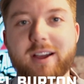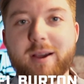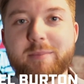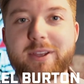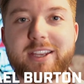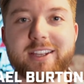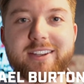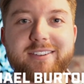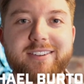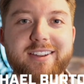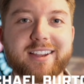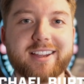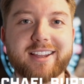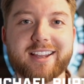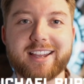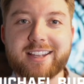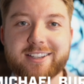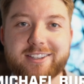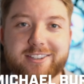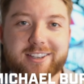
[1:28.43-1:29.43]
I mean,
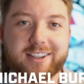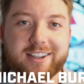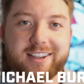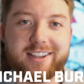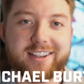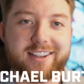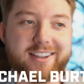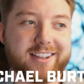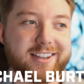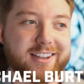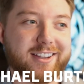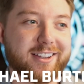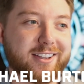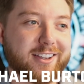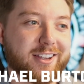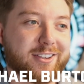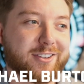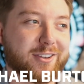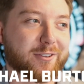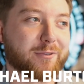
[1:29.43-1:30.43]
it's a
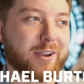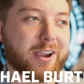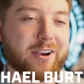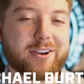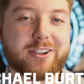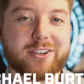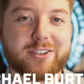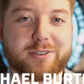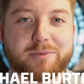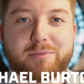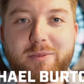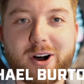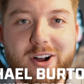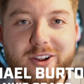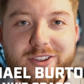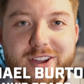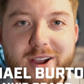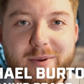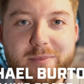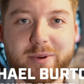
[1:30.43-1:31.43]
very
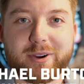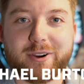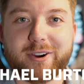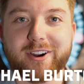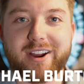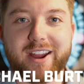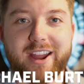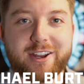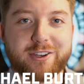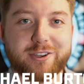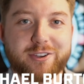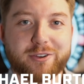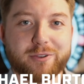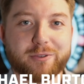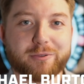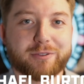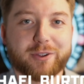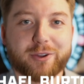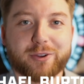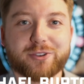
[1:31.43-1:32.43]
small number, and
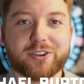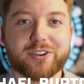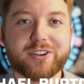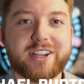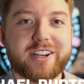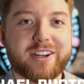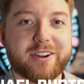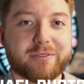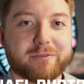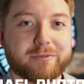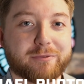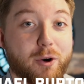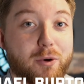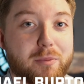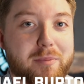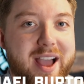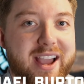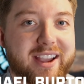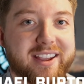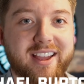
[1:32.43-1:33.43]
you filled your need at
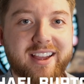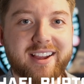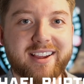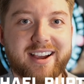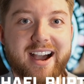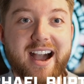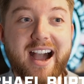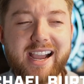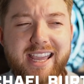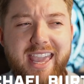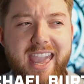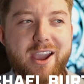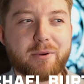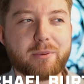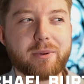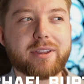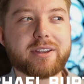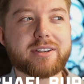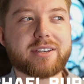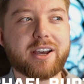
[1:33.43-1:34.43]
fullback. I
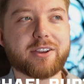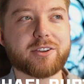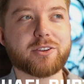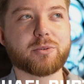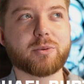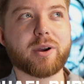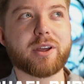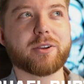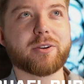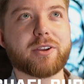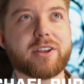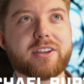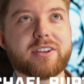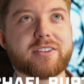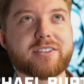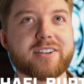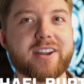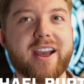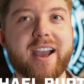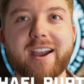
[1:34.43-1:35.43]
can't really tell you whether
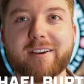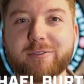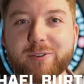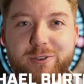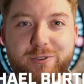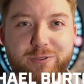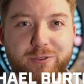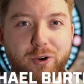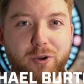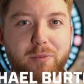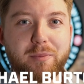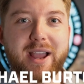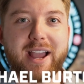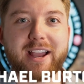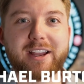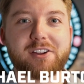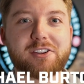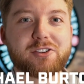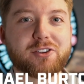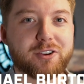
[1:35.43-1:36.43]
he's an average
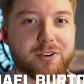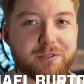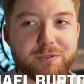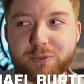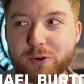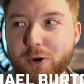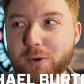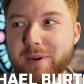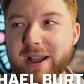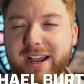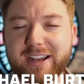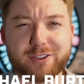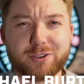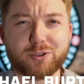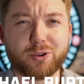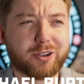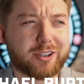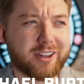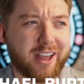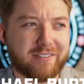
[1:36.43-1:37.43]
fullback, a good fullback.
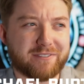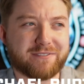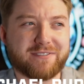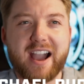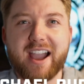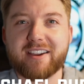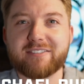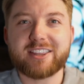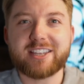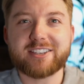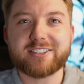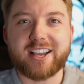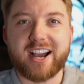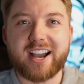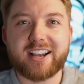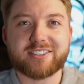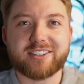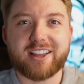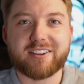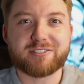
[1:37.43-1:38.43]
There's only like 5 of these
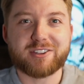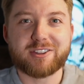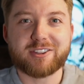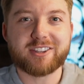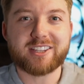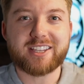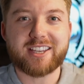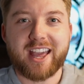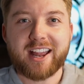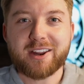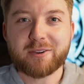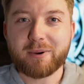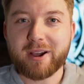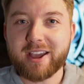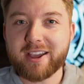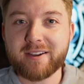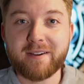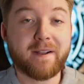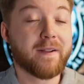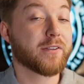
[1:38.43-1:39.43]
guys left in the league
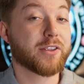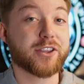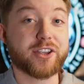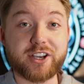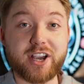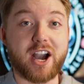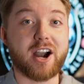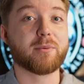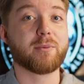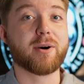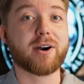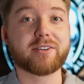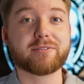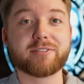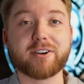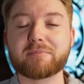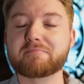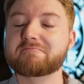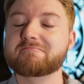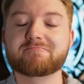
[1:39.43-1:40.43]
anyway. You got one of
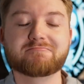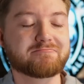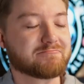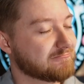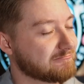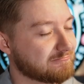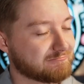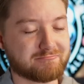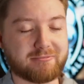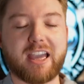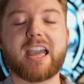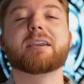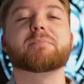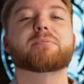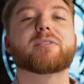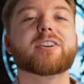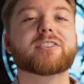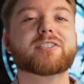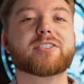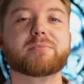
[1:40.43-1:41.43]
them. A+
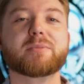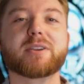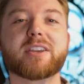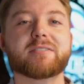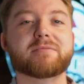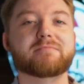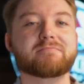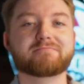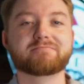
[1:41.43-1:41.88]
to me.